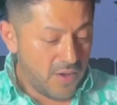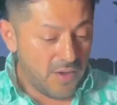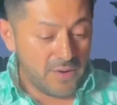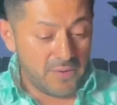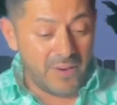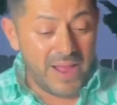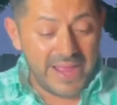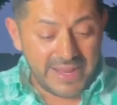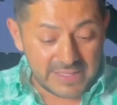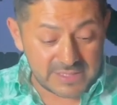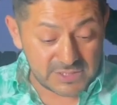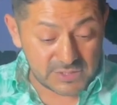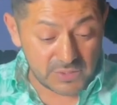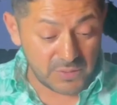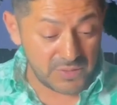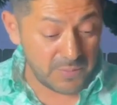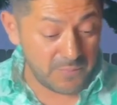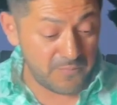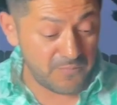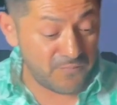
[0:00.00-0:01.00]
All right, so
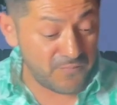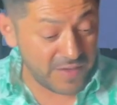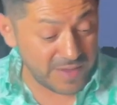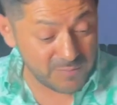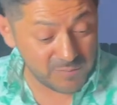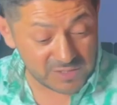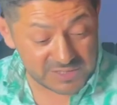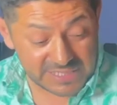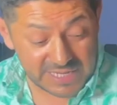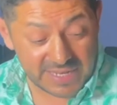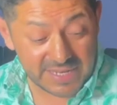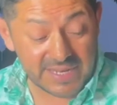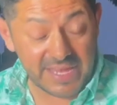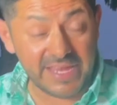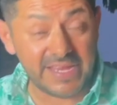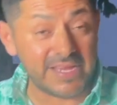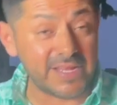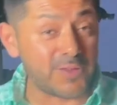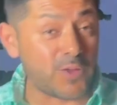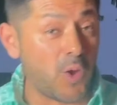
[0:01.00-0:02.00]
the famous and
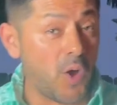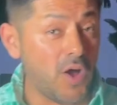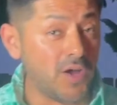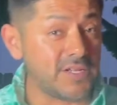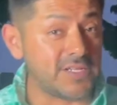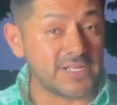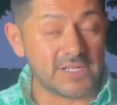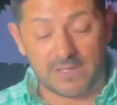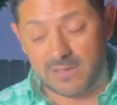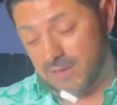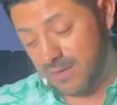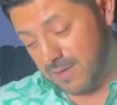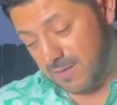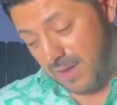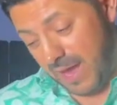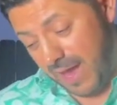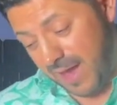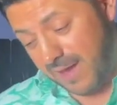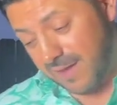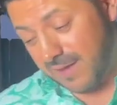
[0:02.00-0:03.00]
naked cocktail.
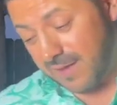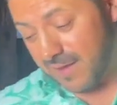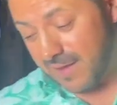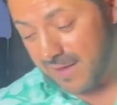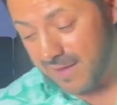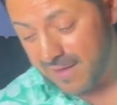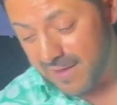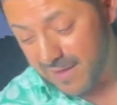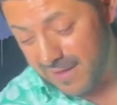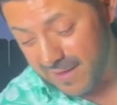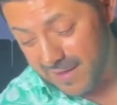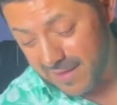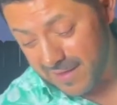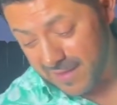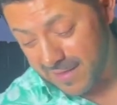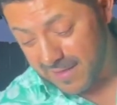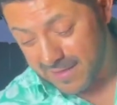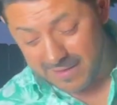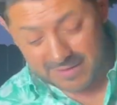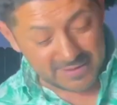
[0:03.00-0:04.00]
Hey,
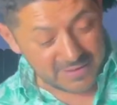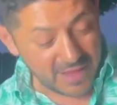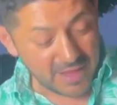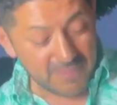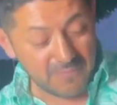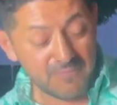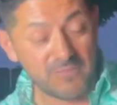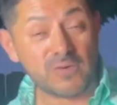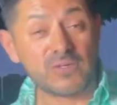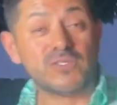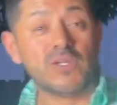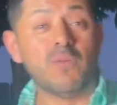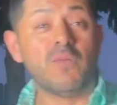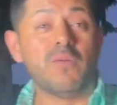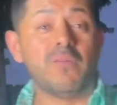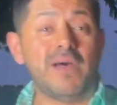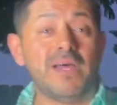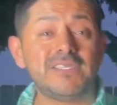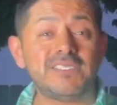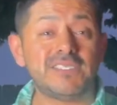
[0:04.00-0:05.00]
for some
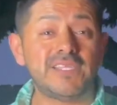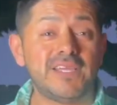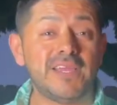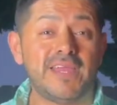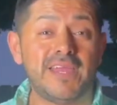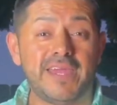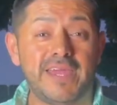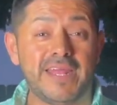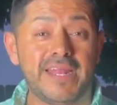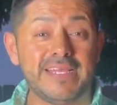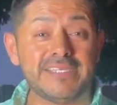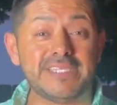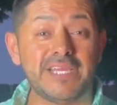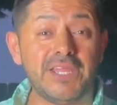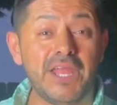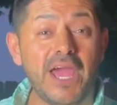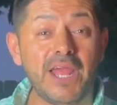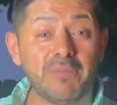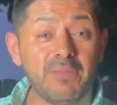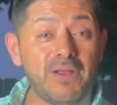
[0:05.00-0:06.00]
of us, it is a
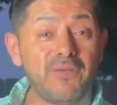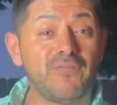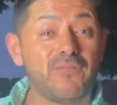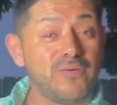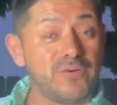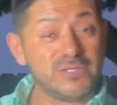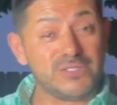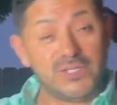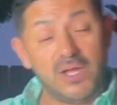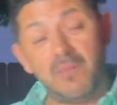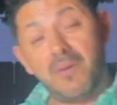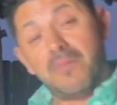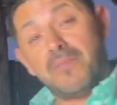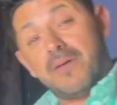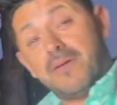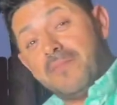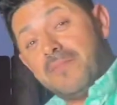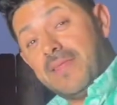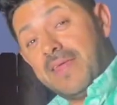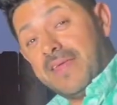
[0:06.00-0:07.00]
nightmare. For some of
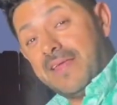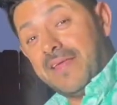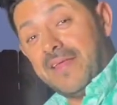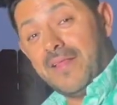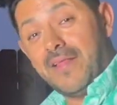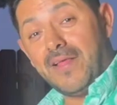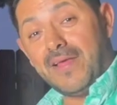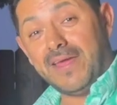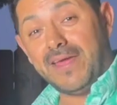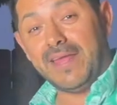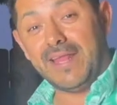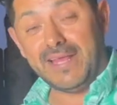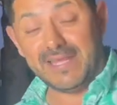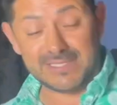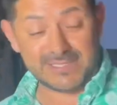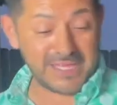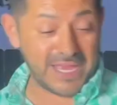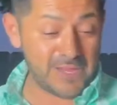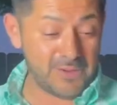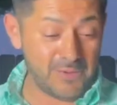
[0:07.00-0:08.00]
them, it
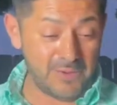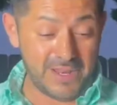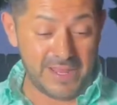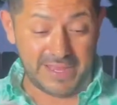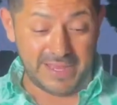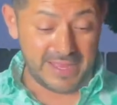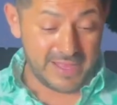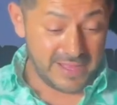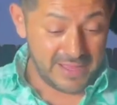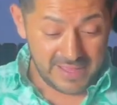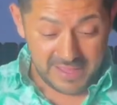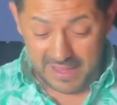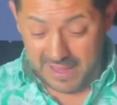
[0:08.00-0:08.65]
is kind of like a